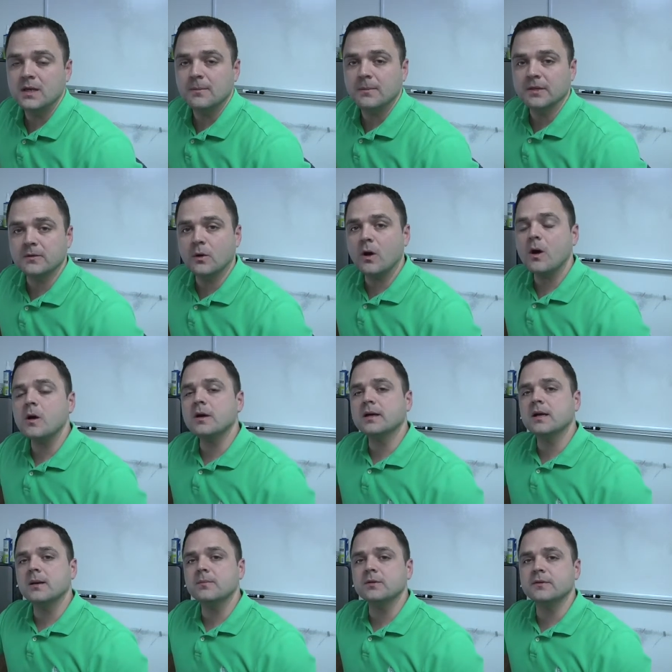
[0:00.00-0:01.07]
But there are a
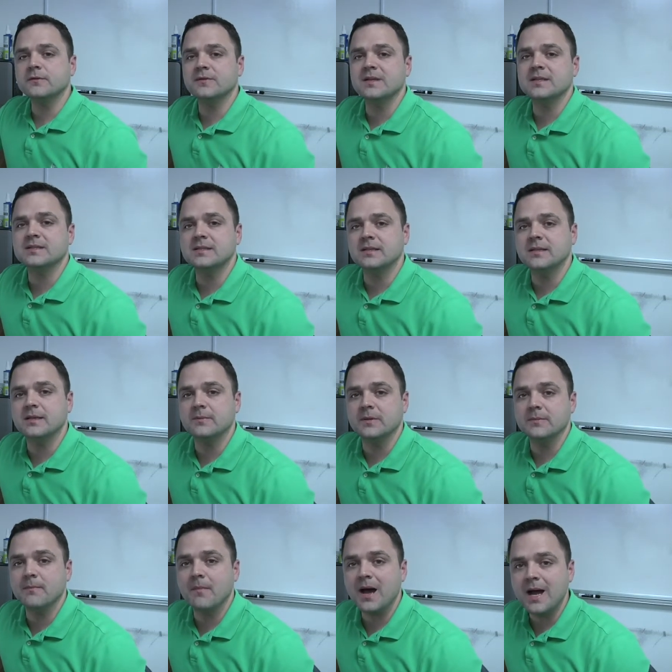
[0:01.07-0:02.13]
couple of things to keep
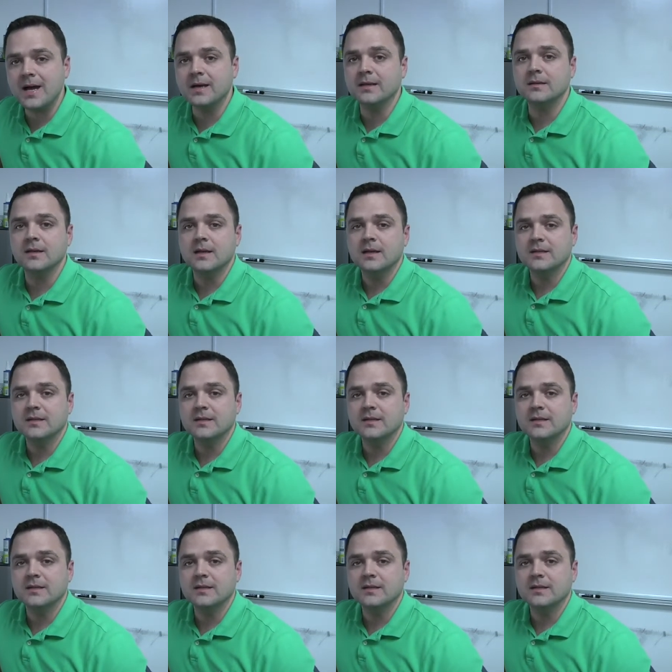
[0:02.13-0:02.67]
in mind